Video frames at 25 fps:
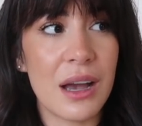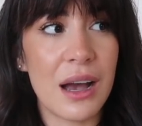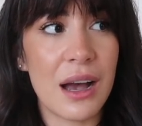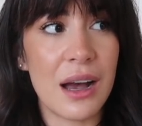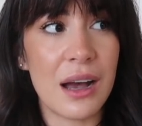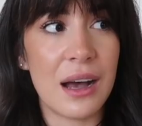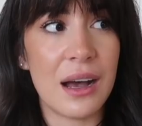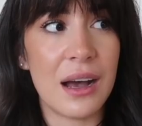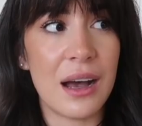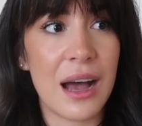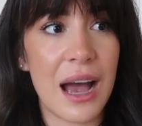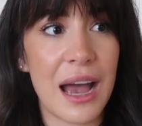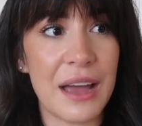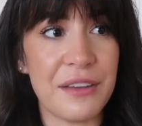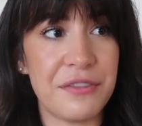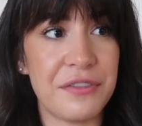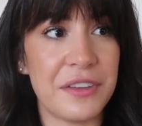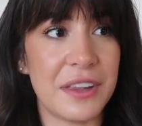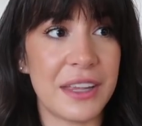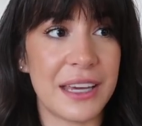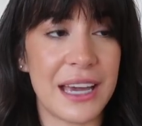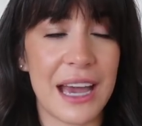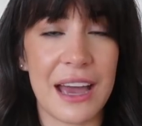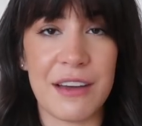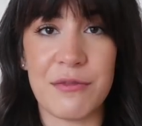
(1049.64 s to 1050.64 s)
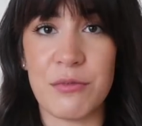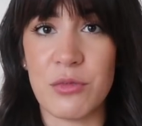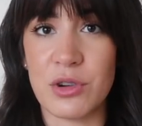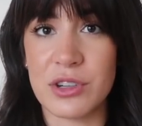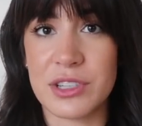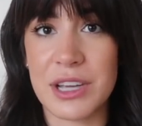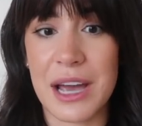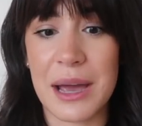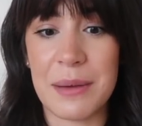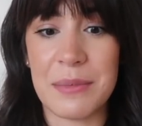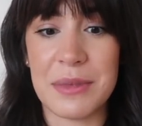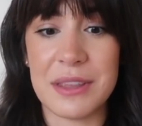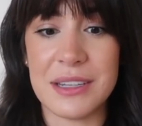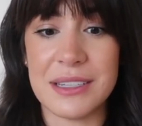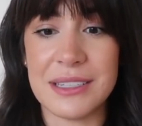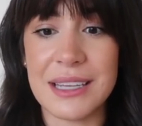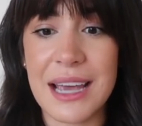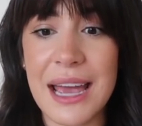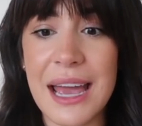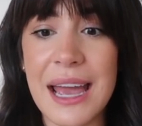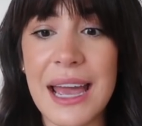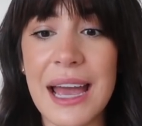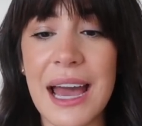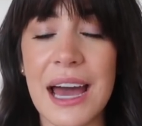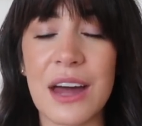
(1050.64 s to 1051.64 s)
I feel like I have more time in the
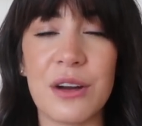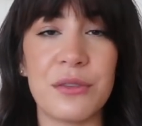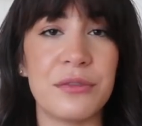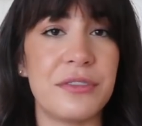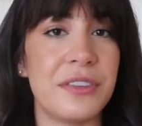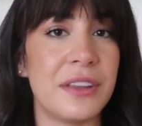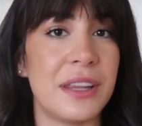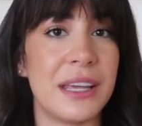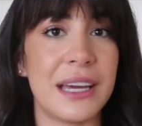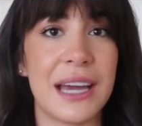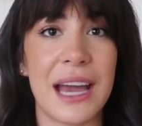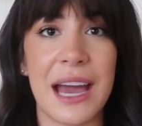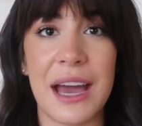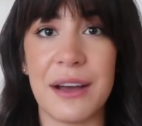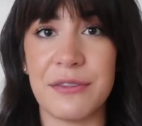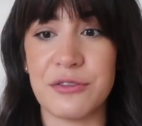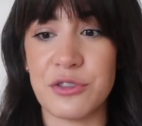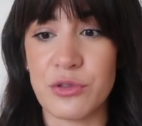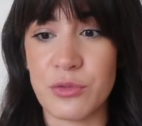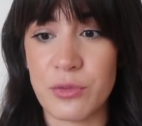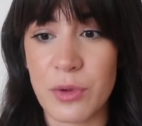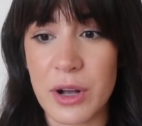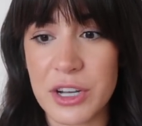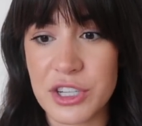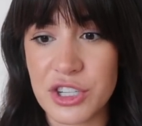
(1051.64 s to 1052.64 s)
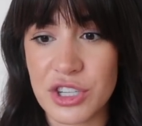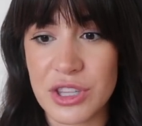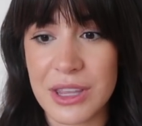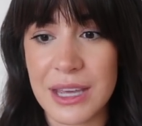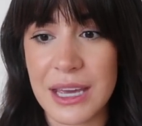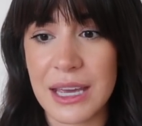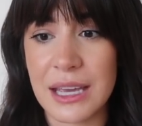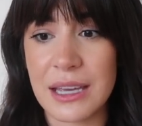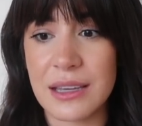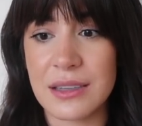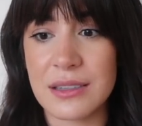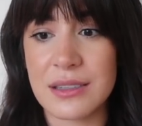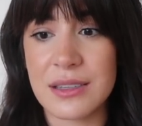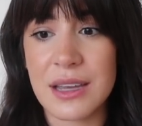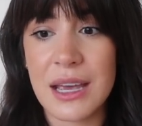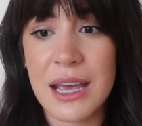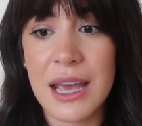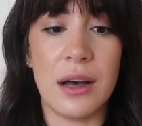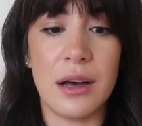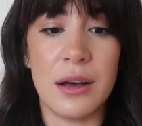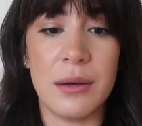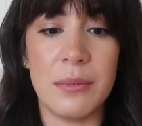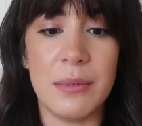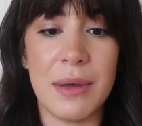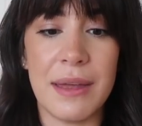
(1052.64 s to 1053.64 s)
day. I don't feel like I have to rush things.
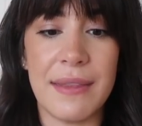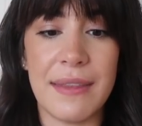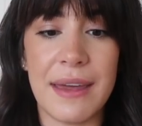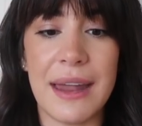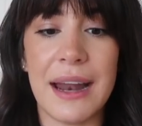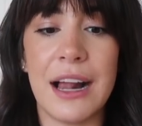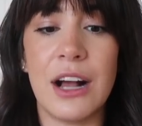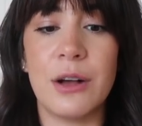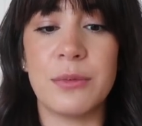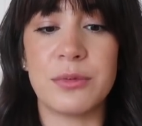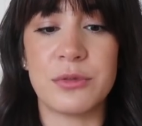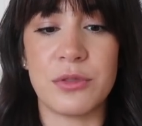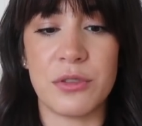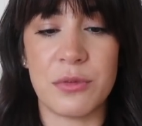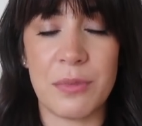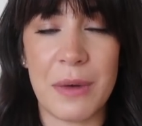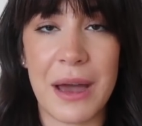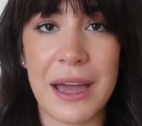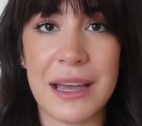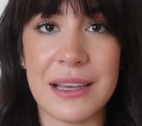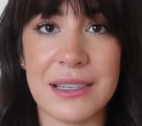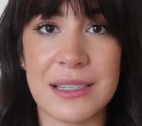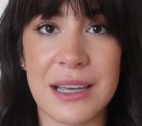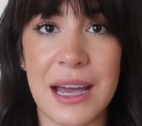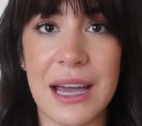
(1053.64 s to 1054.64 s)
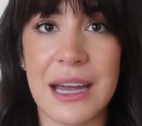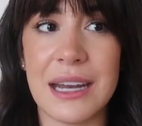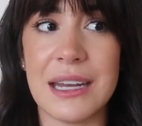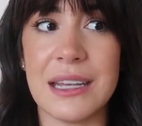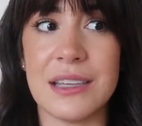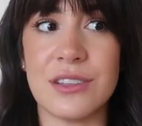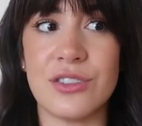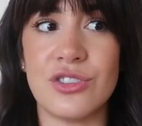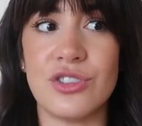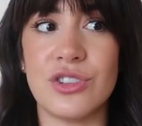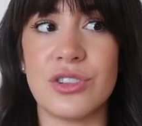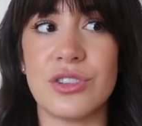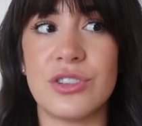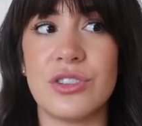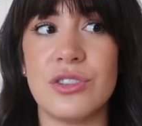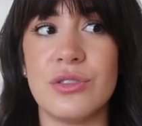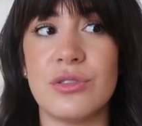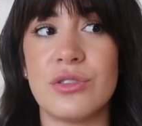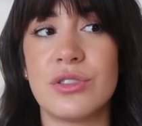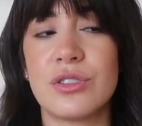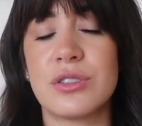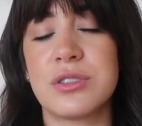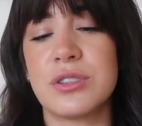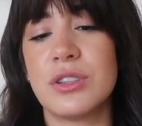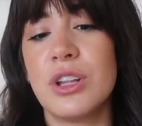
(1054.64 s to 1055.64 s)
And that helps with my anxiety, is just to
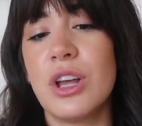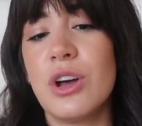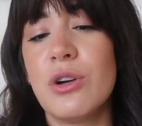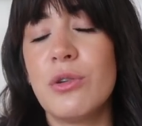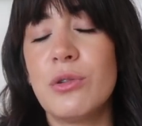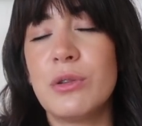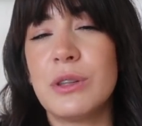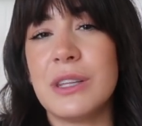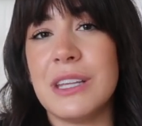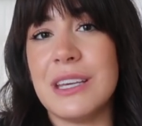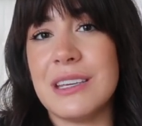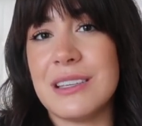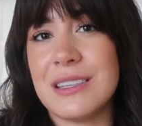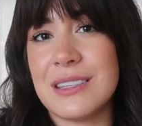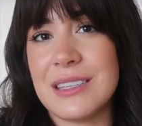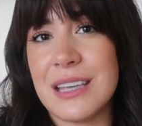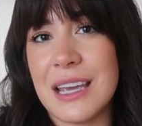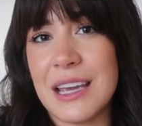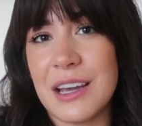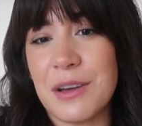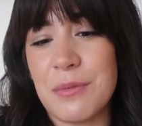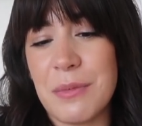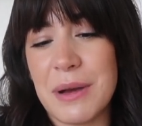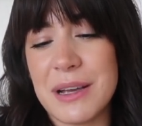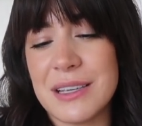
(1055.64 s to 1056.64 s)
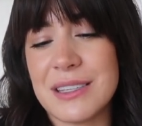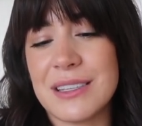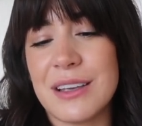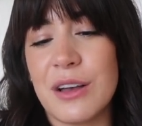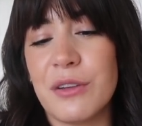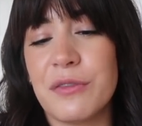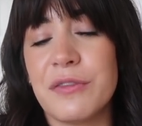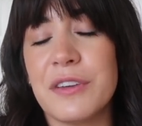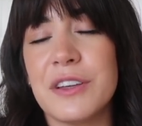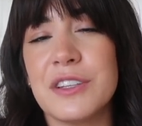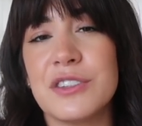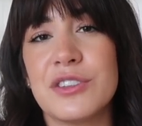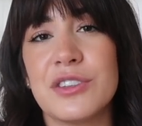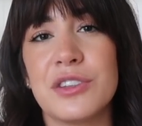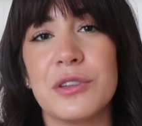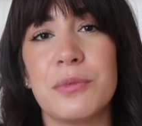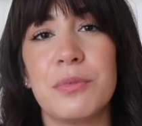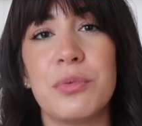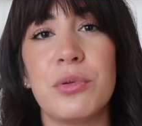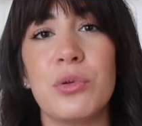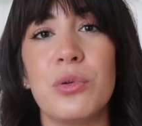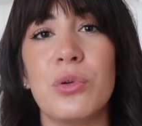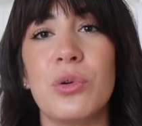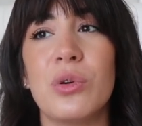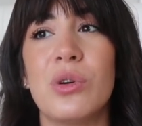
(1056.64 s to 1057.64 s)
slowly sink myself into the
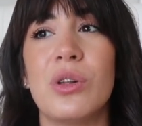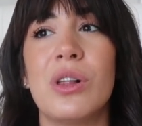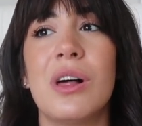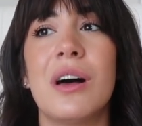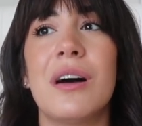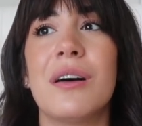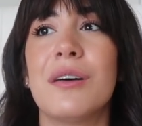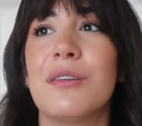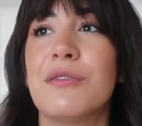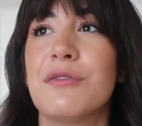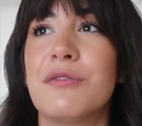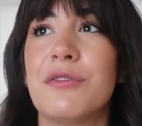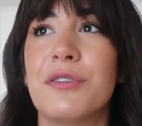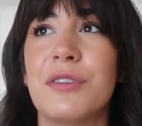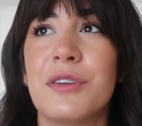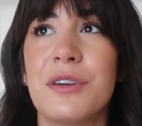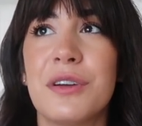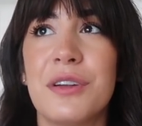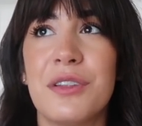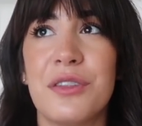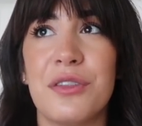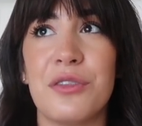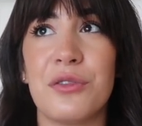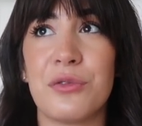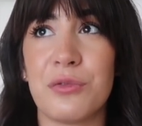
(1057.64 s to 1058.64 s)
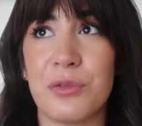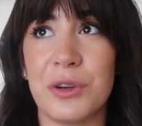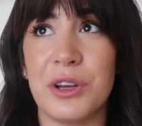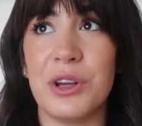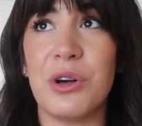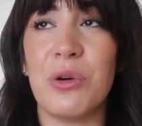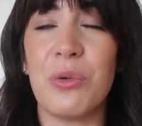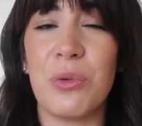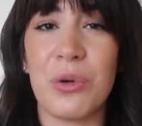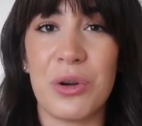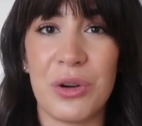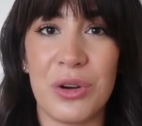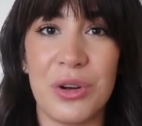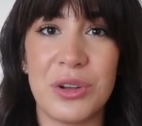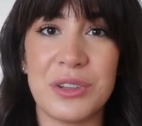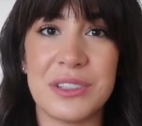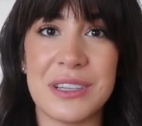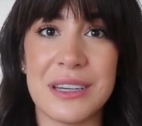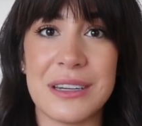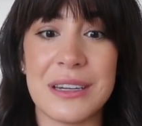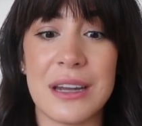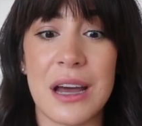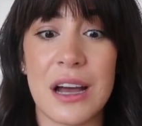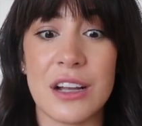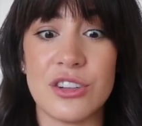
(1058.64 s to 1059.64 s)
pool of the real world
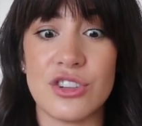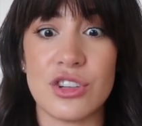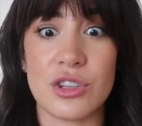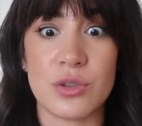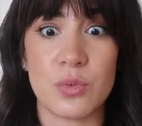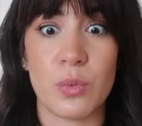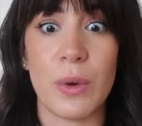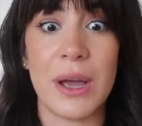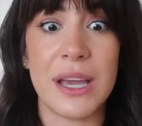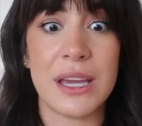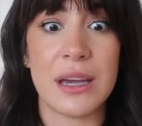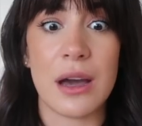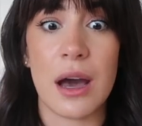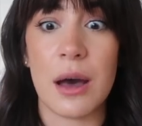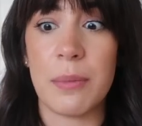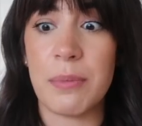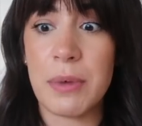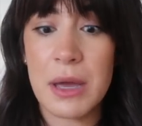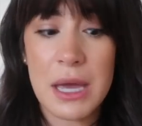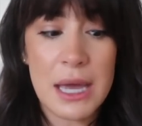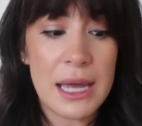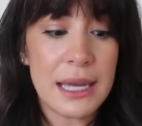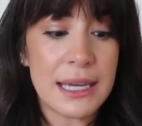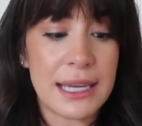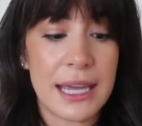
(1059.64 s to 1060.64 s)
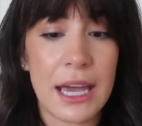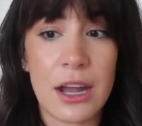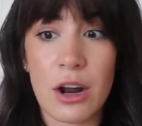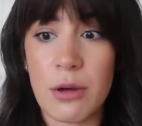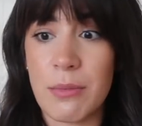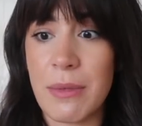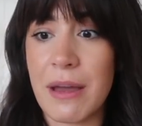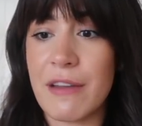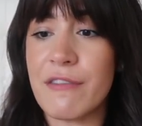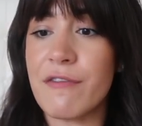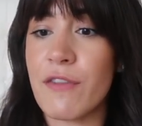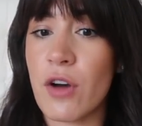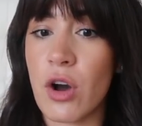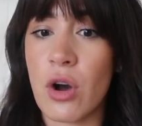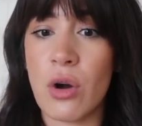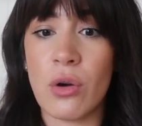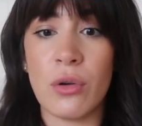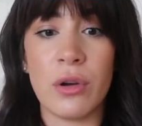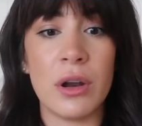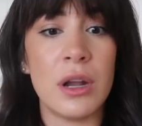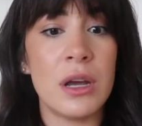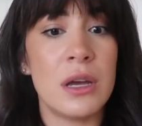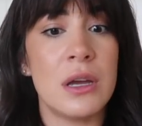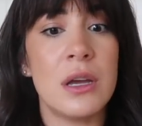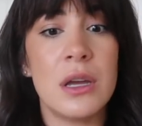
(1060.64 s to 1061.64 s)
and not just wake up, get on my
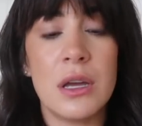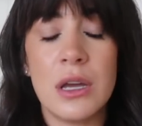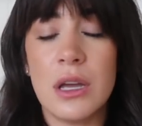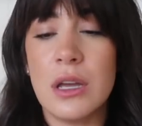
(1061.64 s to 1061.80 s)
phone,